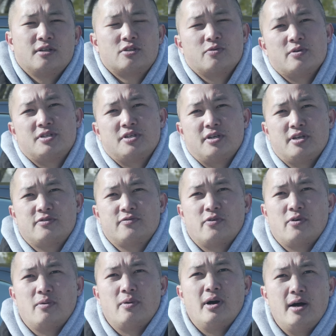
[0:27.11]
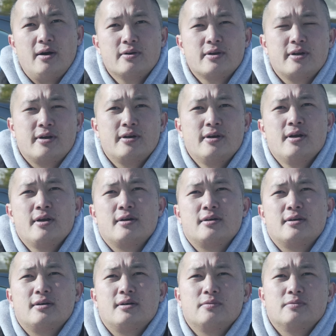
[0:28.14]
Twin Cities for a while here.
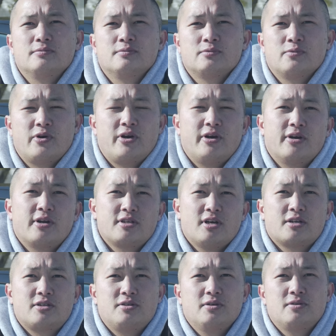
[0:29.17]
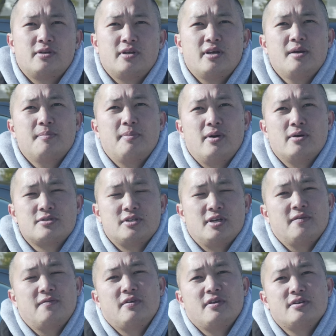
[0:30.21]
We're here to talk to you today about
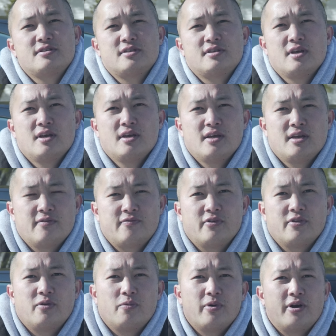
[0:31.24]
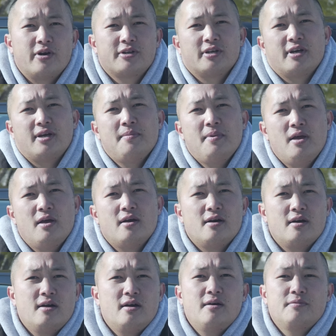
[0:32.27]
safeties for the wintertime,
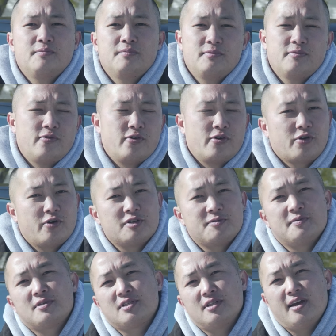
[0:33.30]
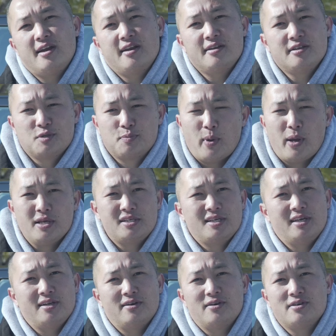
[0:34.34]
for Christmas lighting, space
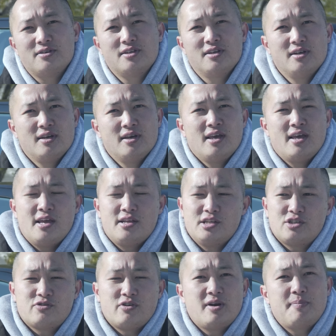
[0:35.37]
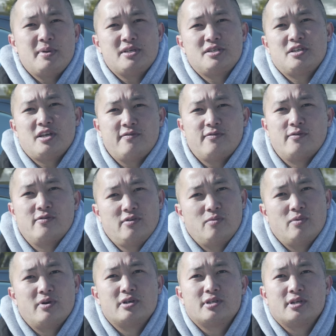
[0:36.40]
heaters, and just trying to be safe over the
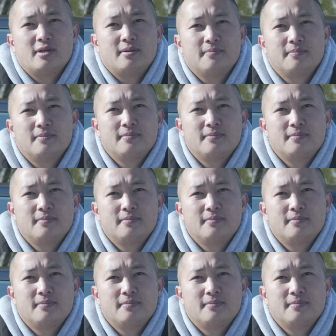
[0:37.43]
wintertime.